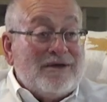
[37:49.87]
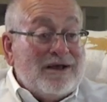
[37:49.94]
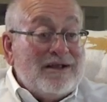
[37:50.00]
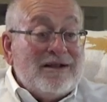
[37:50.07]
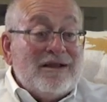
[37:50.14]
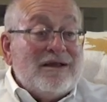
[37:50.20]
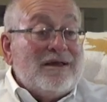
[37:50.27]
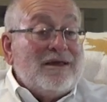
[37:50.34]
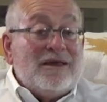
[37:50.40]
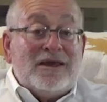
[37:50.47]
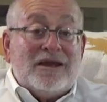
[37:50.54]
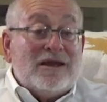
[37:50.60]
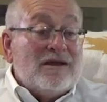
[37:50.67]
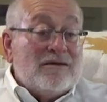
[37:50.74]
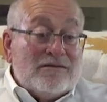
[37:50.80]
Well,
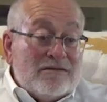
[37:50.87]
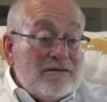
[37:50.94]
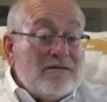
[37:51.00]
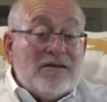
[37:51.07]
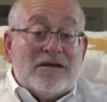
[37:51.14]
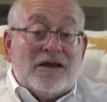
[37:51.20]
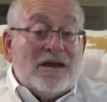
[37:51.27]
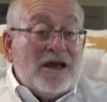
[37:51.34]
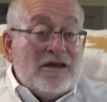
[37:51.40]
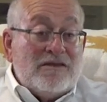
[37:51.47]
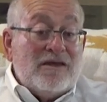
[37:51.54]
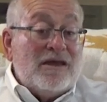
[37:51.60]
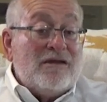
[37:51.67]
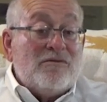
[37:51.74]
you know, I